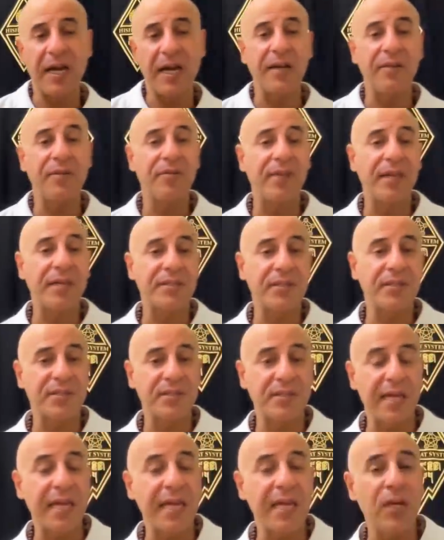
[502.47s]
and they
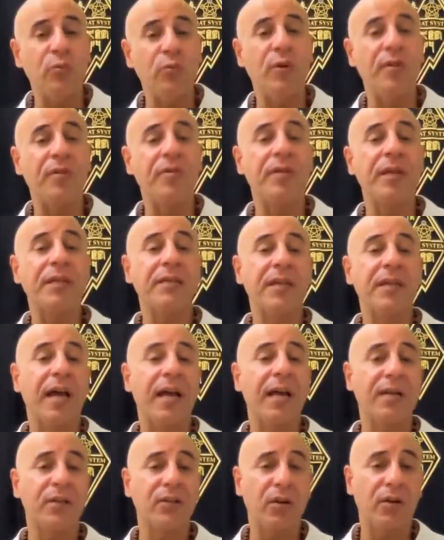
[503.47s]
stay with that
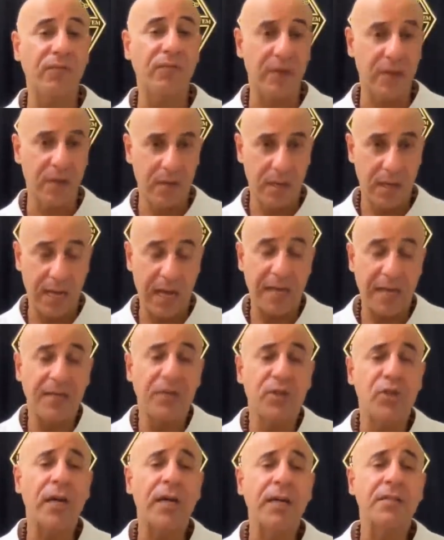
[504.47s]
kind of
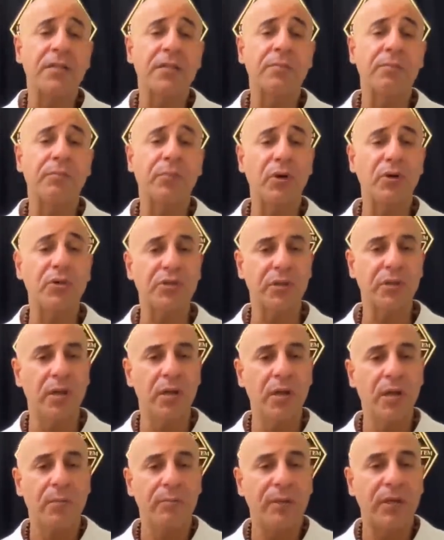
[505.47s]
energized person
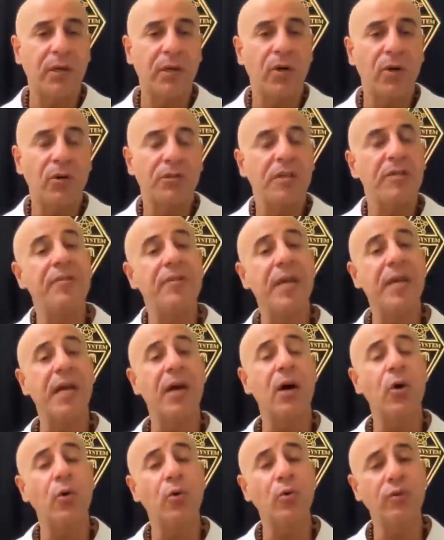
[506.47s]
because their
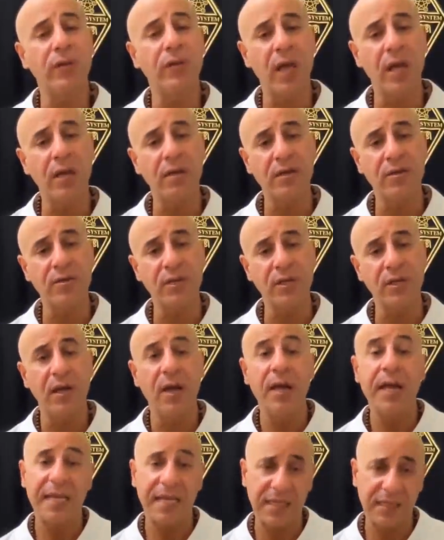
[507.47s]
own energy
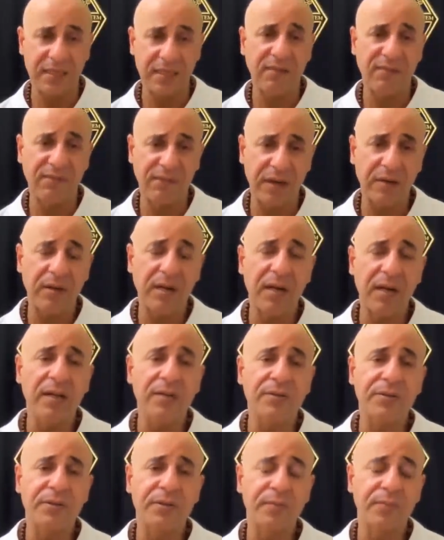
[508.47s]
is very
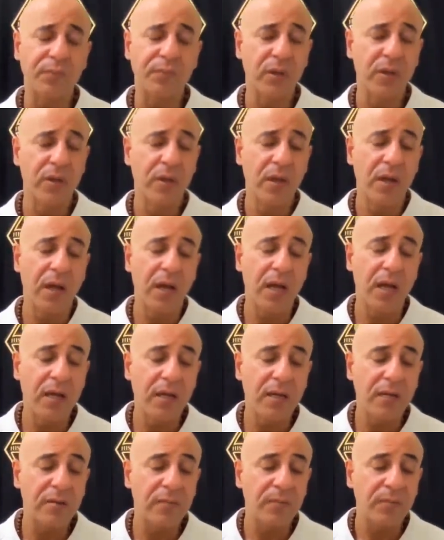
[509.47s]
less.
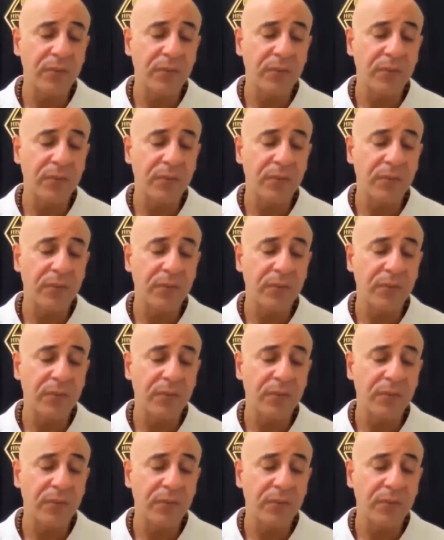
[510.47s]
And